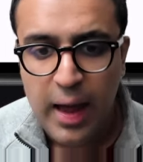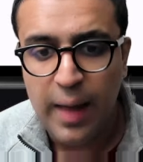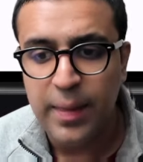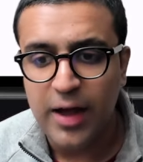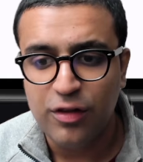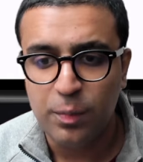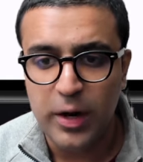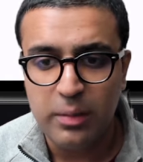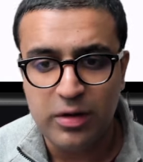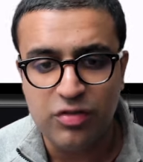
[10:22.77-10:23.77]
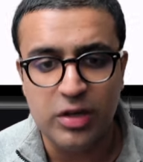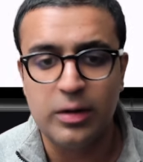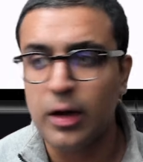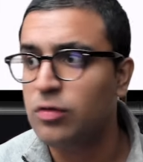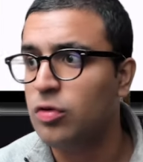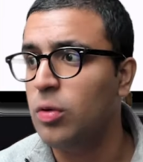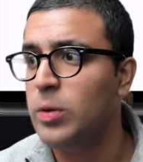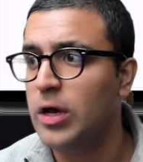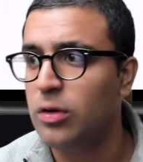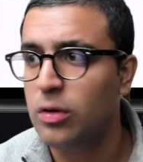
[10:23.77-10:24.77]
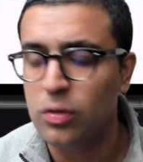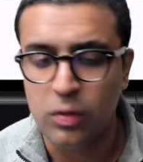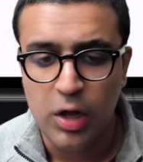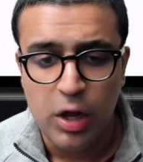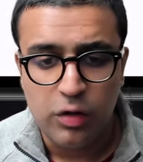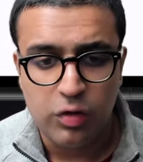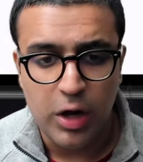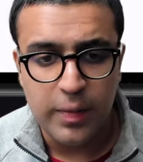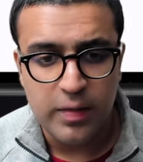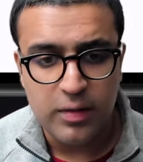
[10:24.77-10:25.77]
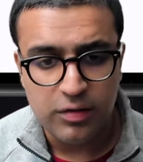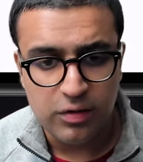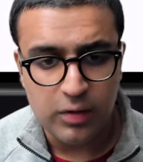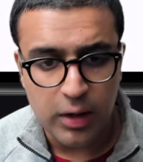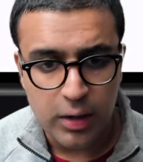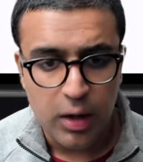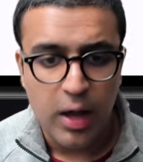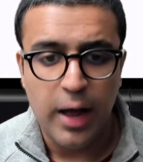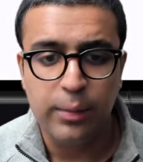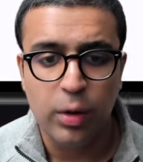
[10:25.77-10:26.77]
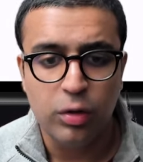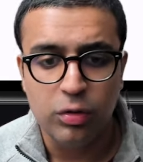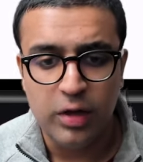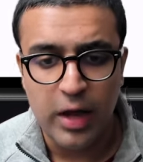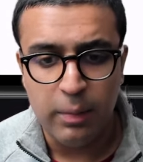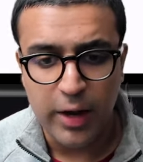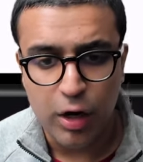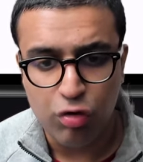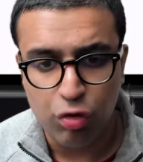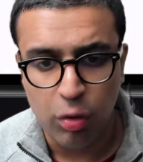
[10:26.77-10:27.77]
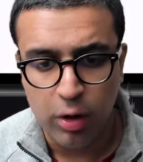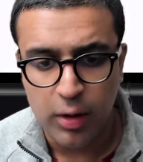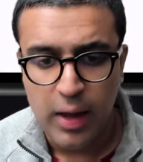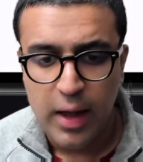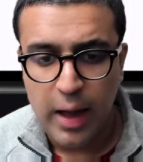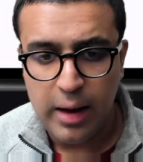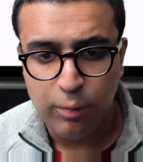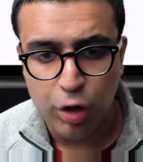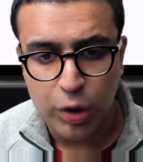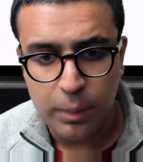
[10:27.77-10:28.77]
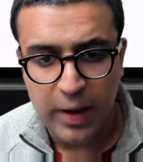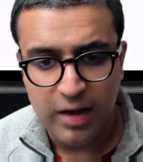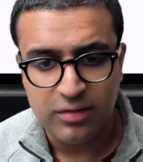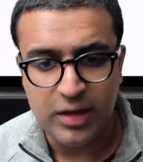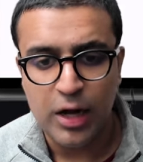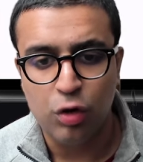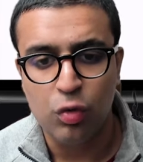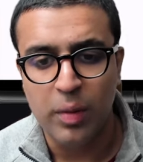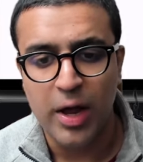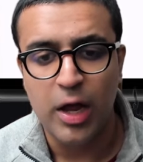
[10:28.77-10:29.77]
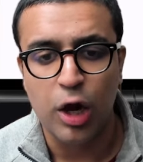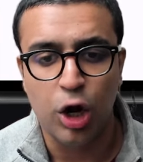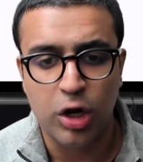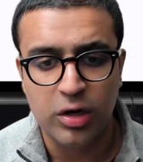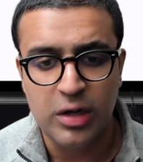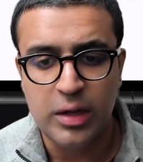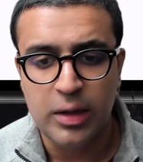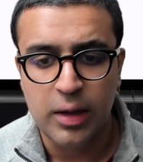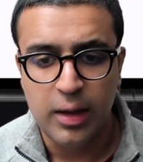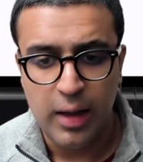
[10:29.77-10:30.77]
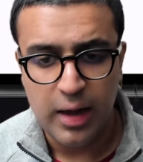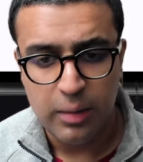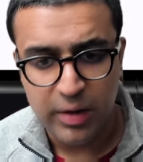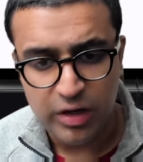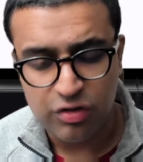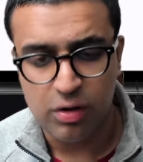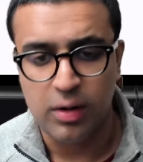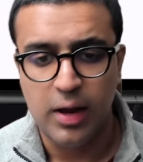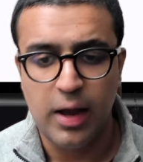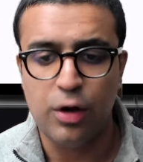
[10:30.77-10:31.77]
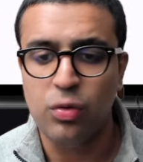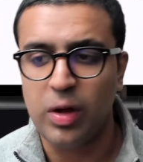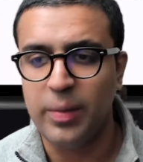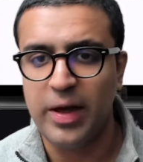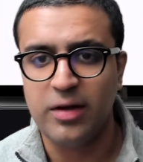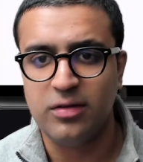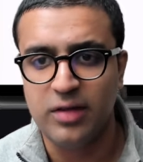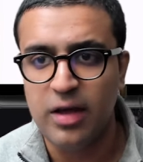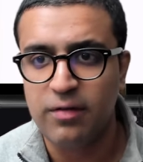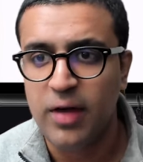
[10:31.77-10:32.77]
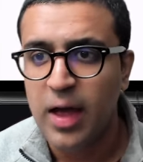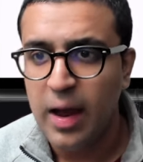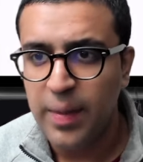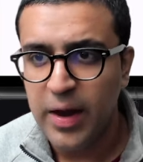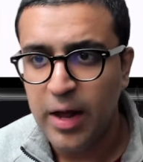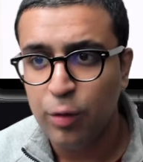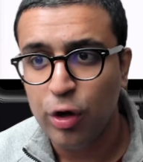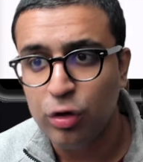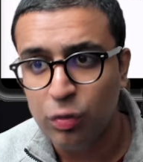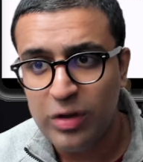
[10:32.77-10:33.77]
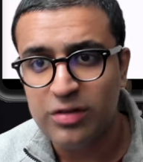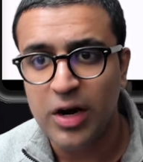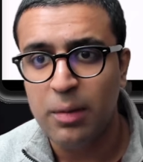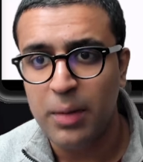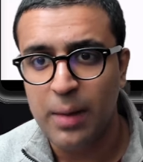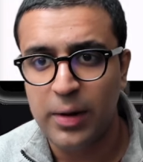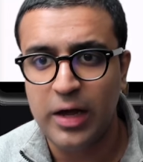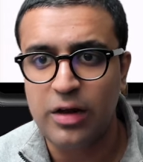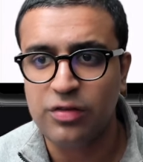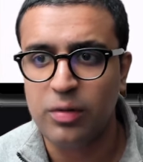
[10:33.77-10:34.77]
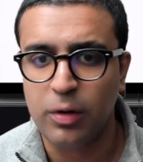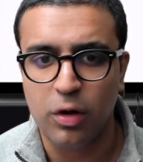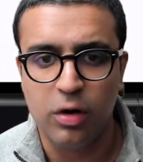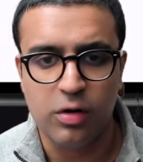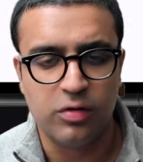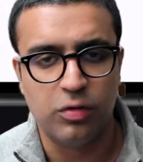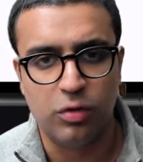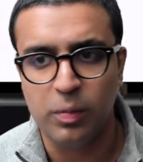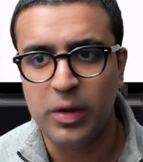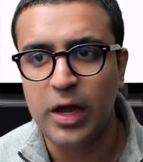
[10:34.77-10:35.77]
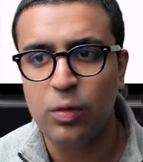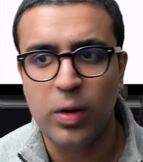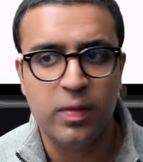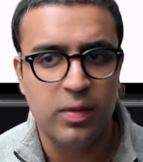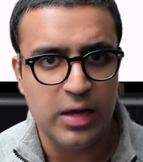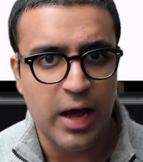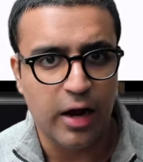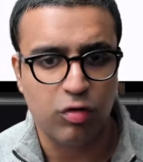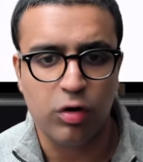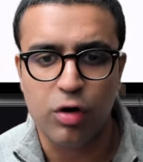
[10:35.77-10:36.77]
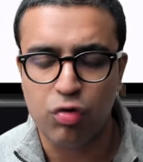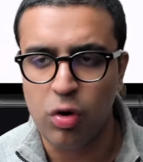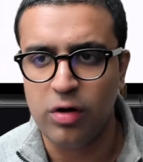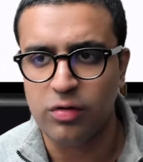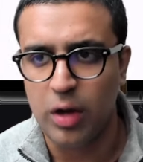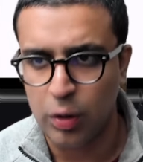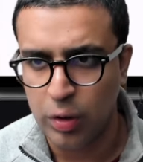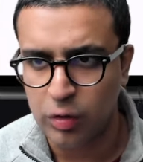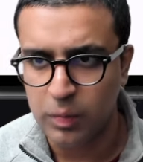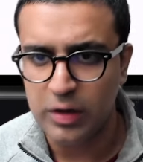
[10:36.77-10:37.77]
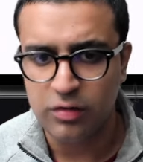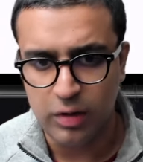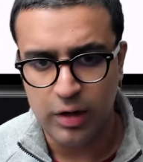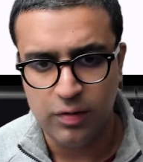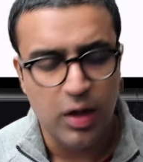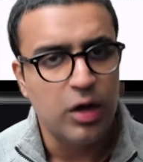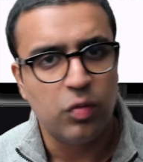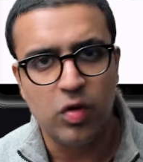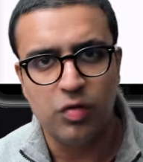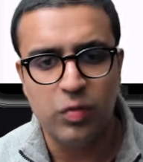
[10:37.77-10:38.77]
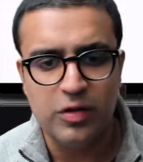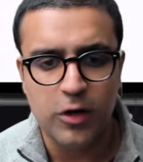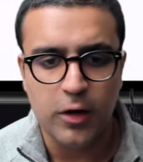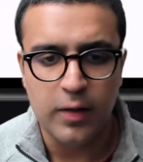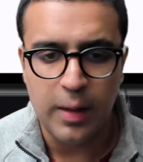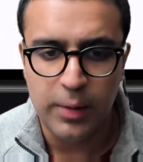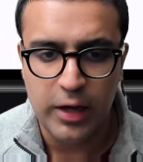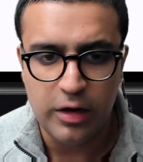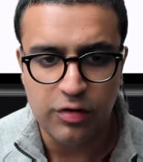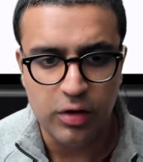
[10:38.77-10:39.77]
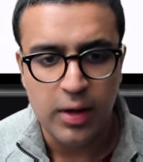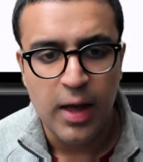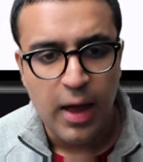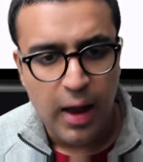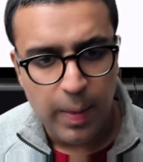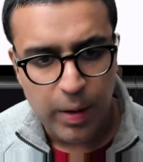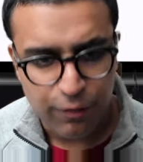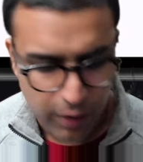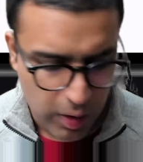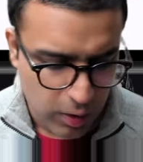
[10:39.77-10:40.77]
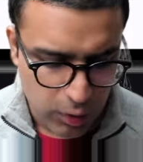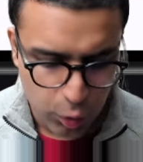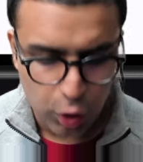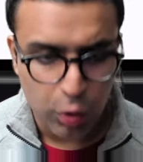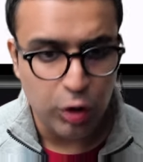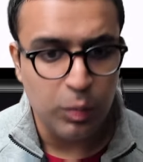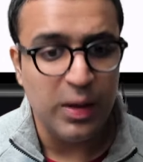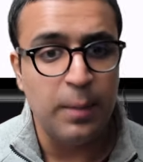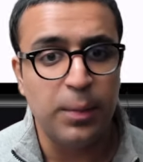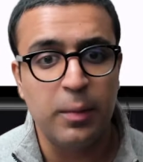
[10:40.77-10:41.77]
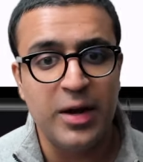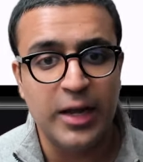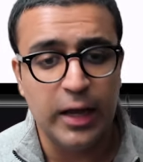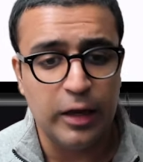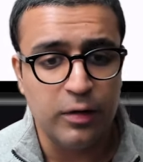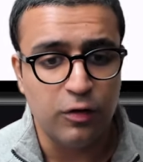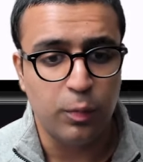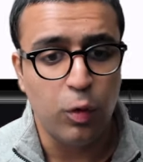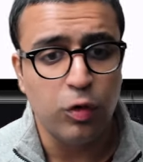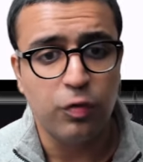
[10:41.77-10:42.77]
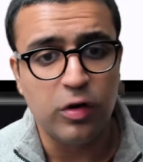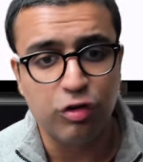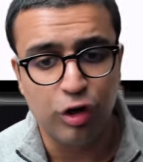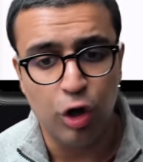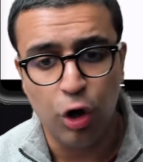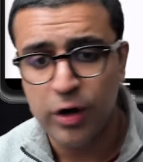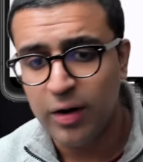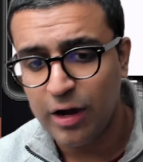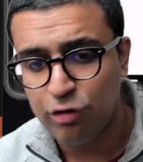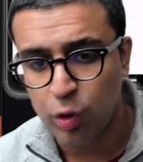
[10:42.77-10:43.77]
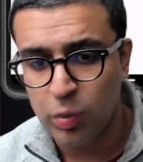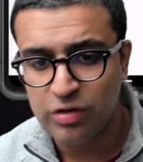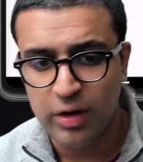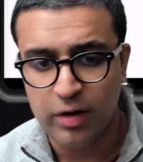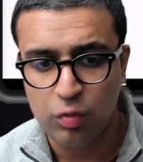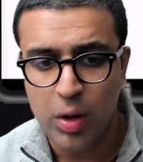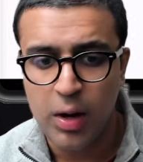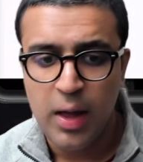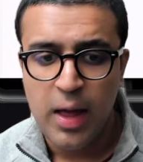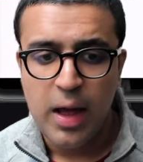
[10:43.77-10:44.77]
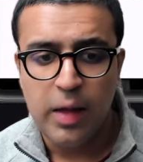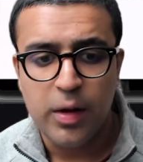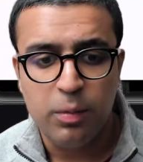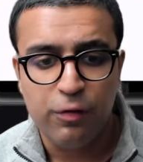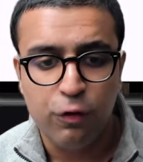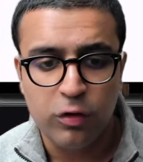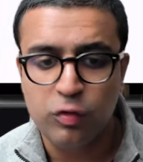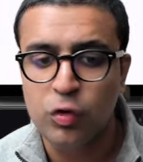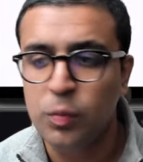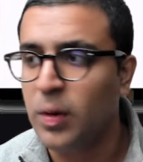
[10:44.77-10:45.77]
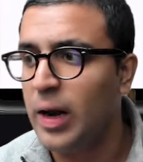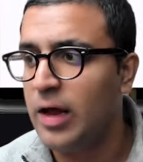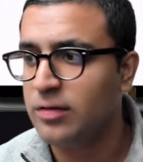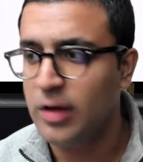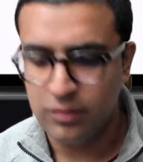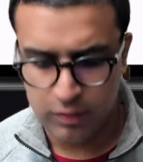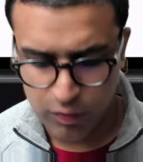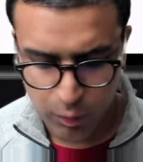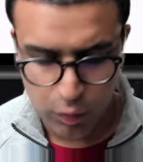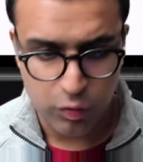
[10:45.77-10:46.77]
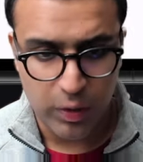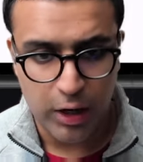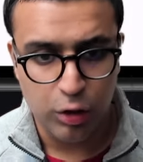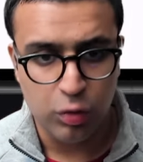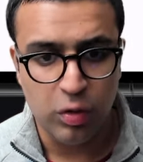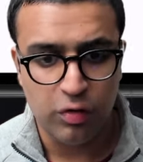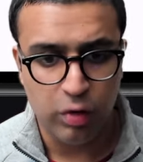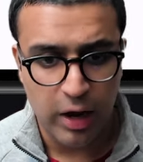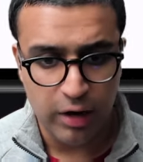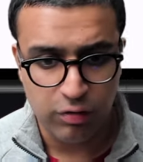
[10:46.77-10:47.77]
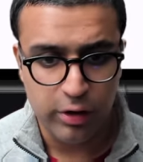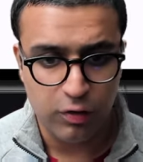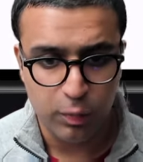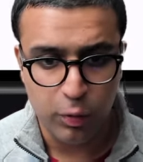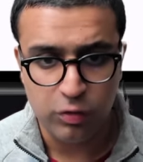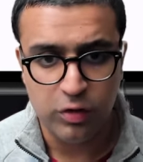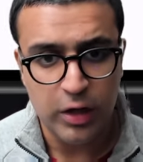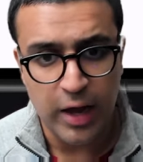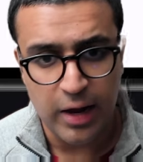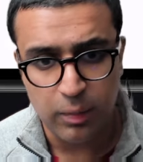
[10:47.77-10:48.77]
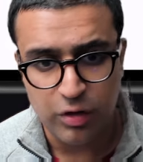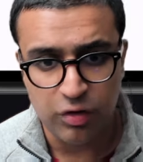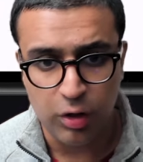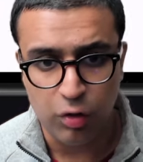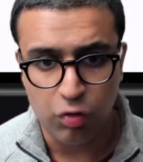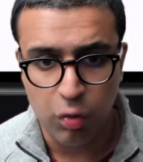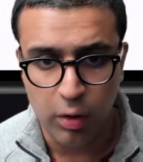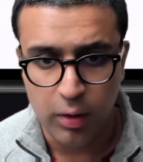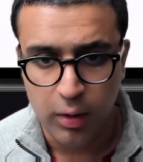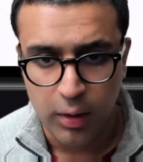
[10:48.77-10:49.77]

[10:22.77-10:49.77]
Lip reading: and that's pretty much it. That's all we had to do. So now that this is done, I'm going to take my controller and I'm going to pass that to my Lottie animation and do command save. And then I'm going to restart my application because to begin with, the actual controller is not going to be initialized. So just restart the application. And then finally, we're going to be implementing a dispose function on our actual widget as well. And then before the superclass gets disposed, what I'll do is actually dispose the animation controller.